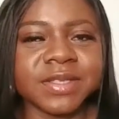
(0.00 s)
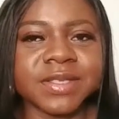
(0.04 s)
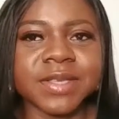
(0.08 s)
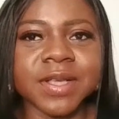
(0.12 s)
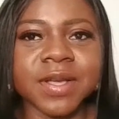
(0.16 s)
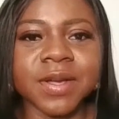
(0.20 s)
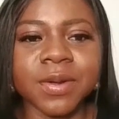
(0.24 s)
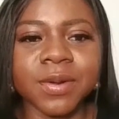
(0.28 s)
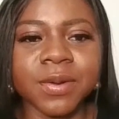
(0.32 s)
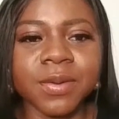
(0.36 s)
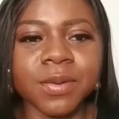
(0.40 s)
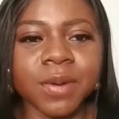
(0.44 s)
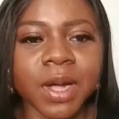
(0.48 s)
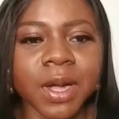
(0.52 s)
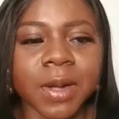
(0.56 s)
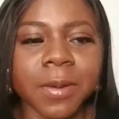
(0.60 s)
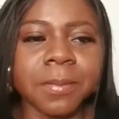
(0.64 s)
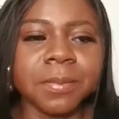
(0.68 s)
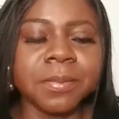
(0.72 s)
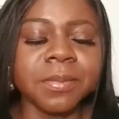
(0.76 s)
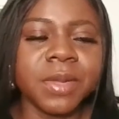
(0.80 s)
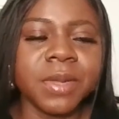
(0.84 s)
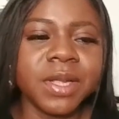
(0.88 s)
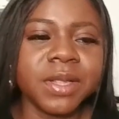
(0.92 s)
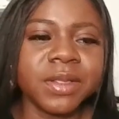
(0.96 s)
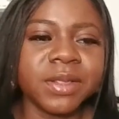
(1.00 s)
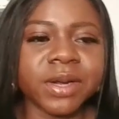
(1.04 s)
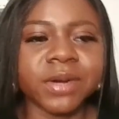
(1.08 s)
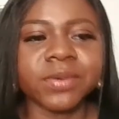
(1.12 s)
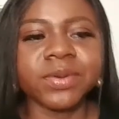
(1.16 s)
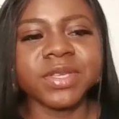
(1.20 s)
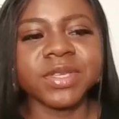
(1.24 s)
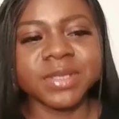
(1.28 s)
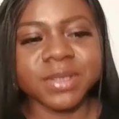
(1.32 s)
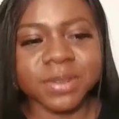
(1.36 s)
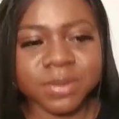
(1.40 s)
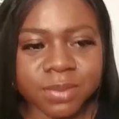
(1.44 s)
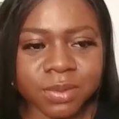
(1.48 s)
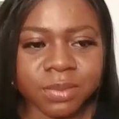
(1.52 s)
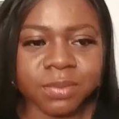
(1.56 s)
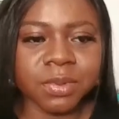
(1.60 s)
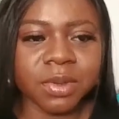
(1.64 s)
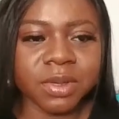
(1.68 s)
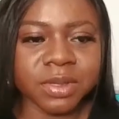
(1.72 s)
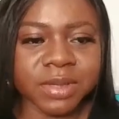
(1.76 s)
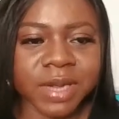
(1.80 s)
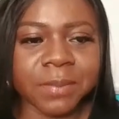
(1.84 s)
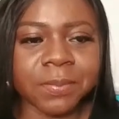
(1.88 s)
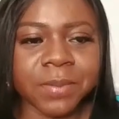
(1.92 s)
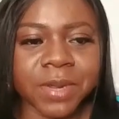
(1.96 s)
So there
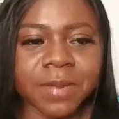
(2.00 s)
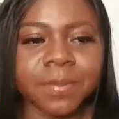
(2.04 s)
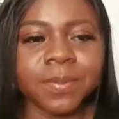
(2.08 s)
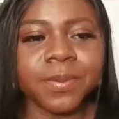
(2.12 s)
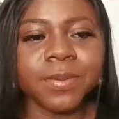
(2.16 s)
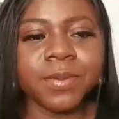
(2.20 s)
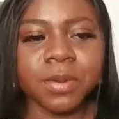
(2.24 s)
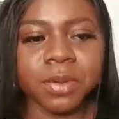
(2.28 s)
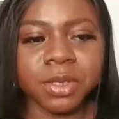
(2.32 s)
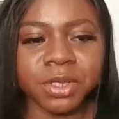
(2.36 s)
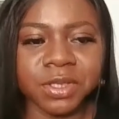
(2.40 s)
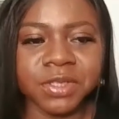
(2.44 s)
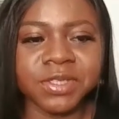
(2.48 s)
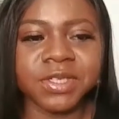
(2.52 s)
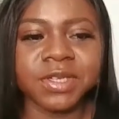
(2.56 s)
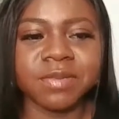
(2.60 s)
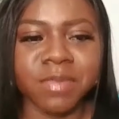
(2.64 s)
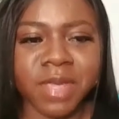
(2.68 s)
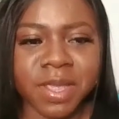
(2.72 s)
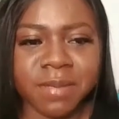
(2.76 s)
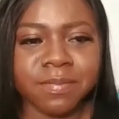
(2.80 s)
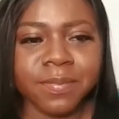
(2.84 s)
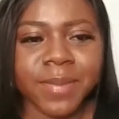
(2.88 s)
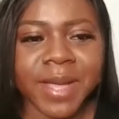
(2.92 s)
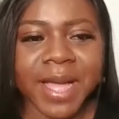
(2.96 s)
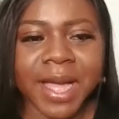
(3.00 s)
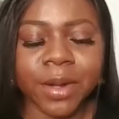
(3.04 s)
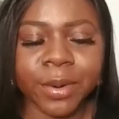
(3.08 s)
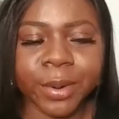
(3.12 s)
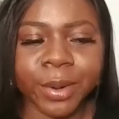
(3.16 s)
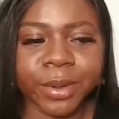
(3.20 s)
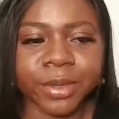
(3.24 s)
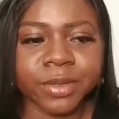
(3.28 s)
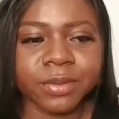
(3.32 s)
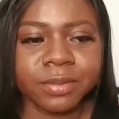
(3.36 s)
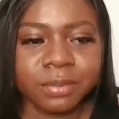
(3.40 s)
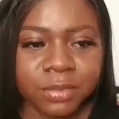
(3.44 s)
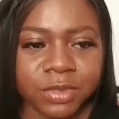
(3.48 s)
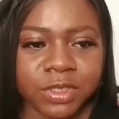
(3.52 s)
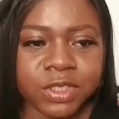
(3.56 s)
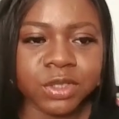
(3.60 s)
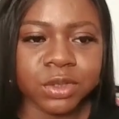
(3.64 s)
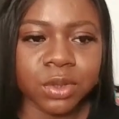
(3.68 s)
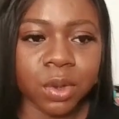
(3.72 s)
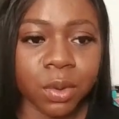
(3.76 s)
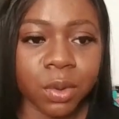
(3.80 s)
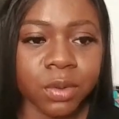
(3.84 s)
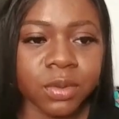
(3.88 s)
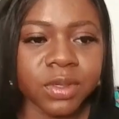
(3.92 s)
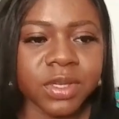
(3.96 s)
are people who are using MIM powder
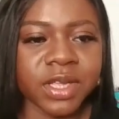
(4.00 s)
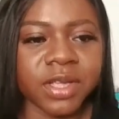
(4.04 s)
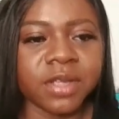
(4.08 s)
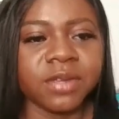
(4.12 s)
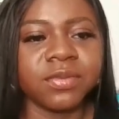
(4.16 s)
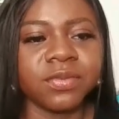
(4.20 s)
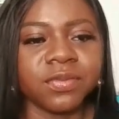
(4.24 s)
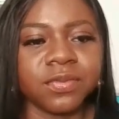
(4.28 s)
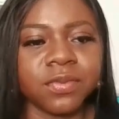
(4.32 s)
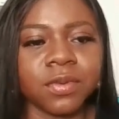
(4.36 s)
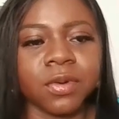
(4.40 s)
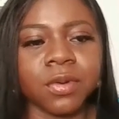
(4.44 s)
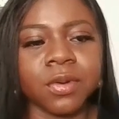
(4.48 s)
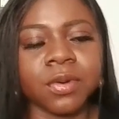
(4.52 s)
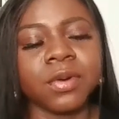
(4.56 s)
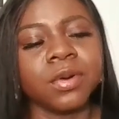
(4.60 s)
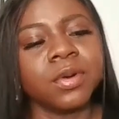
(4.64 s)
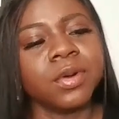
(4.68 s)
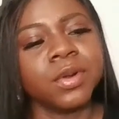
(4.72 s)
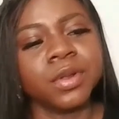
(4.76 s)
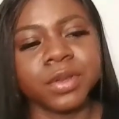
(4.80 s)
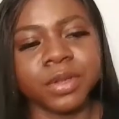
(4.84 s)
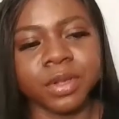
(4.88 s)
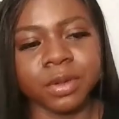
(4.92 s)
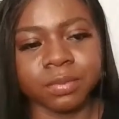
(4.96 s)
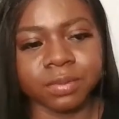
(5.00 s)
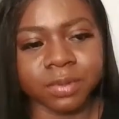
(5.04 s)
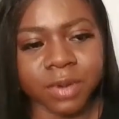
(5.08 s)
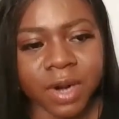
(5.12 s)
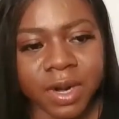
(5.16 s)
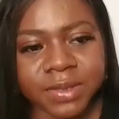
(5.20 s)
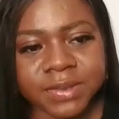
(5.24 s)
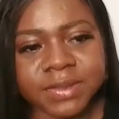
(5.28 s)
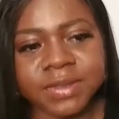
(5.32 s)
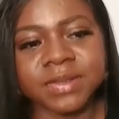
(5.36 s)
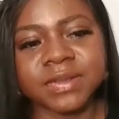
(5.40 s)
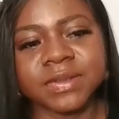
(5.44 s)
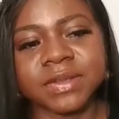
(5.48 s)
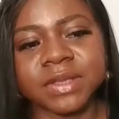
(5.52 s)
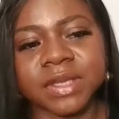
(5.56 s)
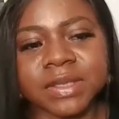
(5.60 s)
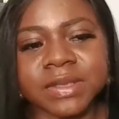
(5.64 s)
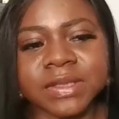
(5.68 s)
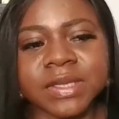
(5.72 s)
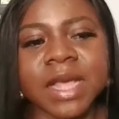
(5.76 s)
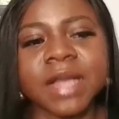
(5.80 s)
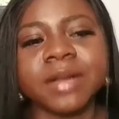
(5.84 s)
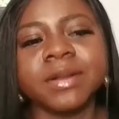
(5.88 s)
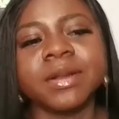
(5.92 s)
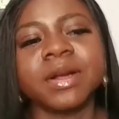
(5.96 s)
solely for their
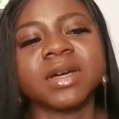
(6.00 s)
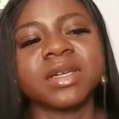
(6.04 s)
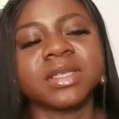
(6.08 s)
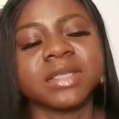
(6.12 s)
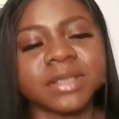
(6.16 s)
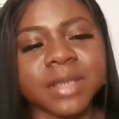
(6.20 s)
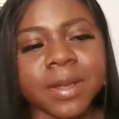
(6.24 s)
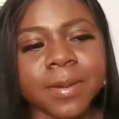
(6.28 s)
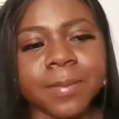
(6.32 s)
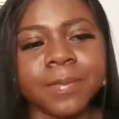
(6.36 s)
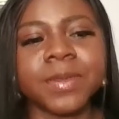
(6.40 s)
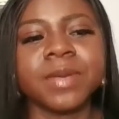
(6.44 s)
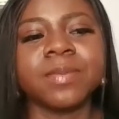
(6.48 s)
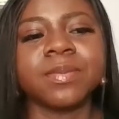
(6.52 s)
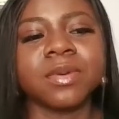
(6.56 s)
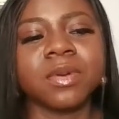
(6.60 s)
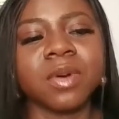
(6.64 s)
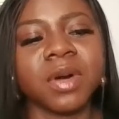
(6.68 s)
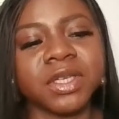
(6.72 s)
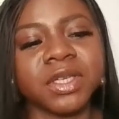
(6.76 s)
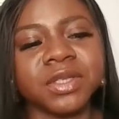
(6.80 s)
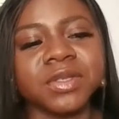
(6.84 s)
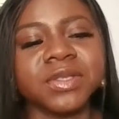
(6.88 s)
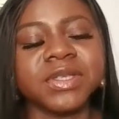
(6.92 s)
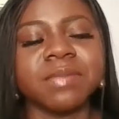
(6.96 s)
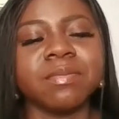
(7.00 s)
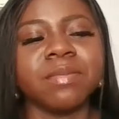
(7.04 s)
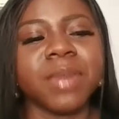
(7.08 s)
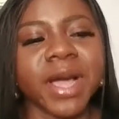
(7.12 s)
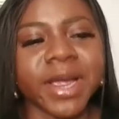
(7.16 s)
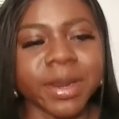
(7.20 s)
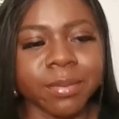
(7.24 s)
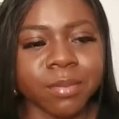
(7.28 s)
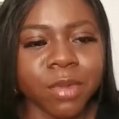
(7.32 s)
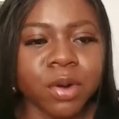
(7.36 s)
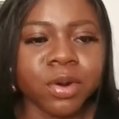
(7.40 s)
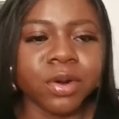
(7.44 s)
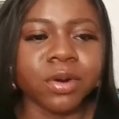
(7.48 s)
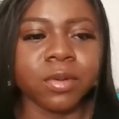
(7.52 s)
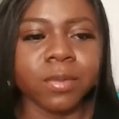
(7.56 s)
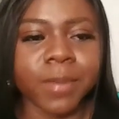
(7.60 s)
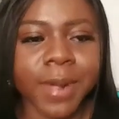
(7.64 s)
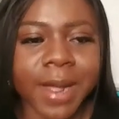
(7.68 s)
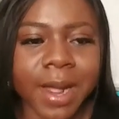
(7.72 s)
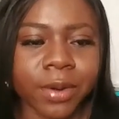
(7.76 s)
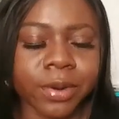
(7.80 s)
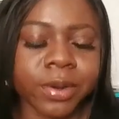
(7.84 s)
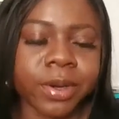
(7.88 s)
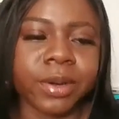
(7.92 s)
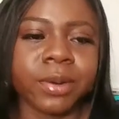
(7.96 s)
processes, and there are some people who are using bimodal
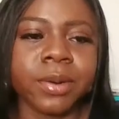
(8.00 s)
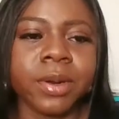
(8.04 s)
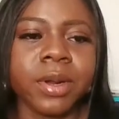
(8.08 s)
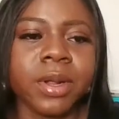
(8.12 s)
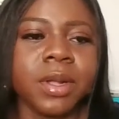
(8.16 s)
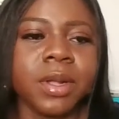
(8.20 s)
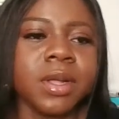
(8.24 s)
powder.